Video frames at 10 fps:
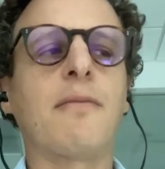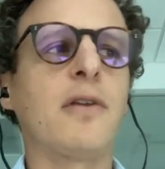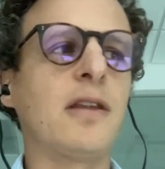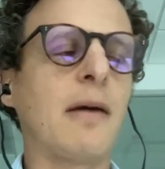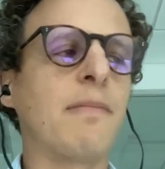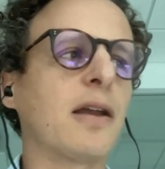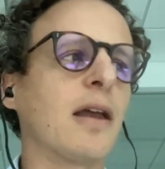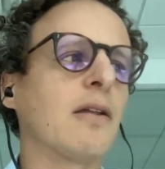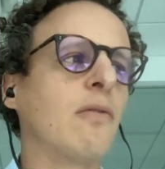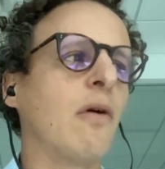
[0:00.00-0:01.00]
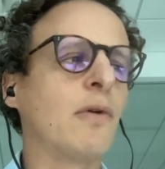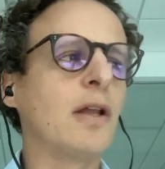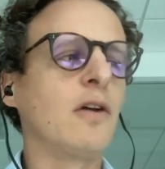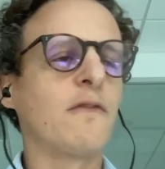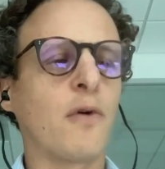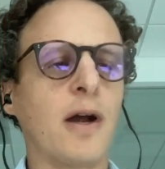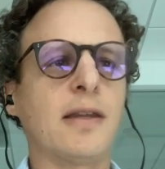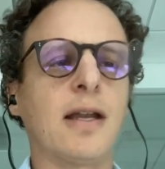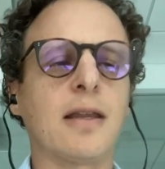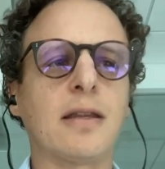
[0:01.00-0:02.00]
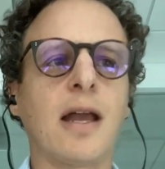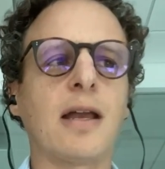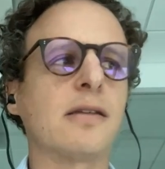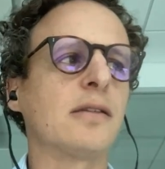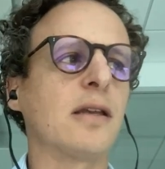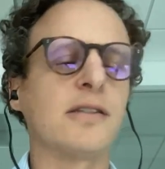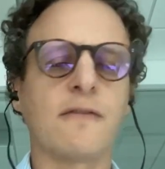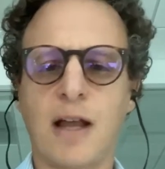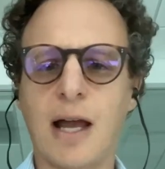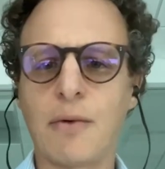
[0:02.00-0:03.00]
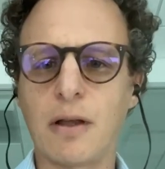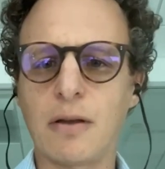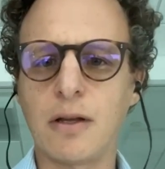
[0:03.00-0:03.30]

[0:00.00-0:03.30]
Within that bucket, what we really look for at the end of the day is is a flywheel.